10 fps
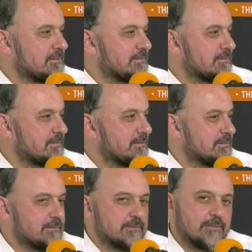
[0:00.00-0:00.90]

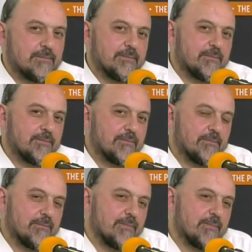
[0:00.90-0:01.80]

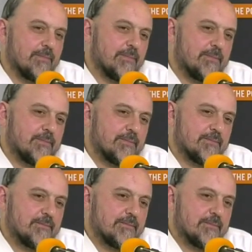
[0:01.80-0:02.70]

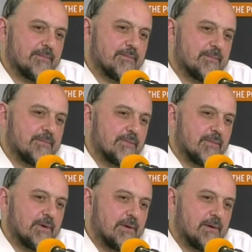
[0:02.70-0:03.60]

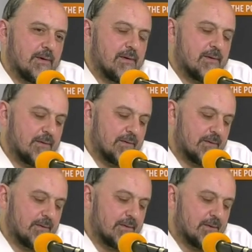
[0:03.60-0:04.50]

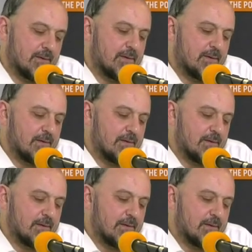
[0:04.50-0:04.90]
(silent)